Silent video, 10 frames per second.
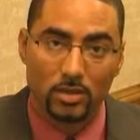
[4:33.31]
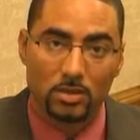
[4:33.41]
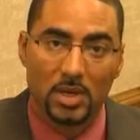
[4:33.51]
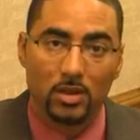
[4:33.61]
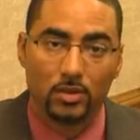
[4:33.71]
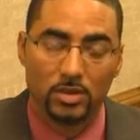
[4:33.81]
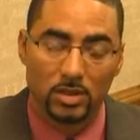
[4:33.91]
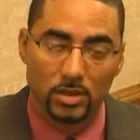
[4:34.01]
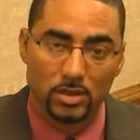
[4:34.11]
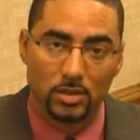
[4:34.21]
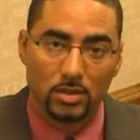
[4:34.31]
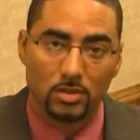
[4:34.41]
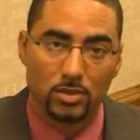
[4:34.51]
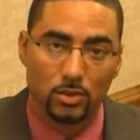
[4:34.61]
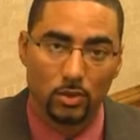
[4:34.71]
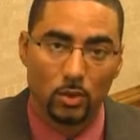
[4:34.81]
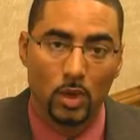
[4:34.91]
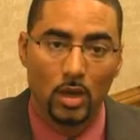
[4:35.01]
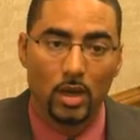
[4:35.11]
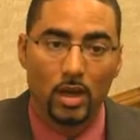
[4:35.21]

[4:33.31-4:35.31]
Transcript: It's about the citizens who